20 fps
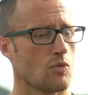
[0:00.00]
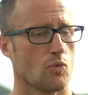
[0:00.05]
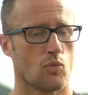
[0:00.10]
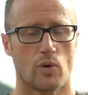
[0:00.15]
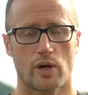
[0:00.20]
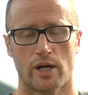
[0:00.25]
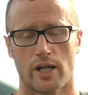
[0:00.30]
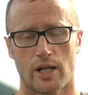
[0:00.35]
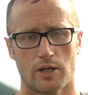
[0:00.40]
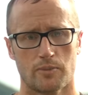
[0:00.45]

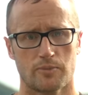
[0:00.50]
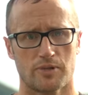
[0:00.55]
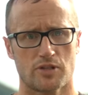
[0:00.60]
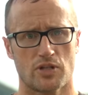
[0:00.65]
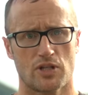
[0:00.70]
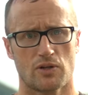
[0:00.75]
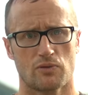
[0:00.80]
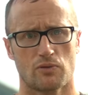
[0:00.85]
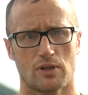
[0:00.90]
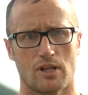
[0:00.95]

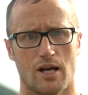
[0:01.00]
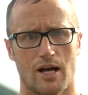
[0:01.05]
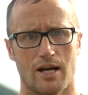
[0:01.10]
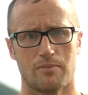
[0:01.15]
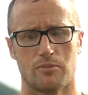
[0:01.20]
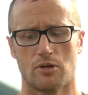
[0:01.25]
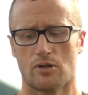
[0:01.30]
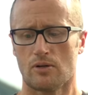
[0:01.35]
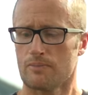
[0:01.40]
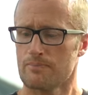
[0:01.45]
100%
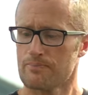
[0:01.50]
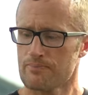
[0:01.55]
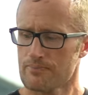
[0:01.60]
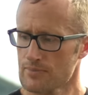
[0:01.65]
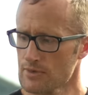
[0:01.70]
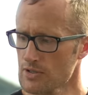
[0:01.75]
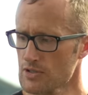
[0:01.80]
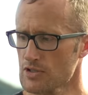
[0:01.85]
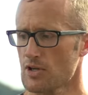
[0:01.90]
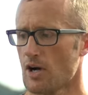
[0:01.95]
reliable,
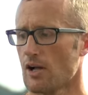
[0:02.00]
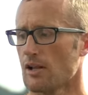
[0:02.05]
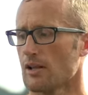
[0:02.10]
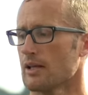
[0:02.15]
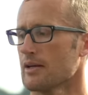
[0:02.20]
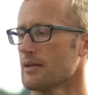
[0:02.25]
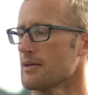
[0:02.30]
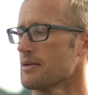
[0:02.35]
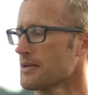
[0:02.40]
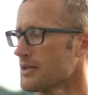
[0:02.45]

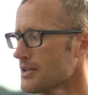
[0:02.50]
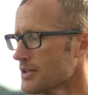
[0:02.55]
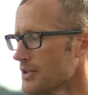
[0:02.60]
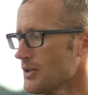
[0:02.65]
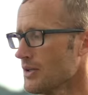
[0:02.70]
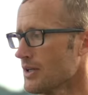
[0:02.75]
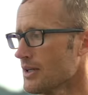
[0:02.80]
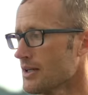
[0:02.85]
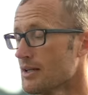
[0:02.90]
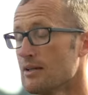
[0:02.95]
solid,
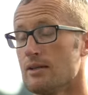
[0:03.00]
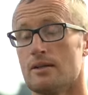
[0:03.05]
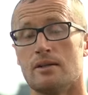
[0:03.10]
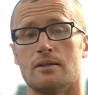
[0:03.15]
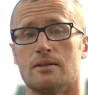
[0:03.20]
good.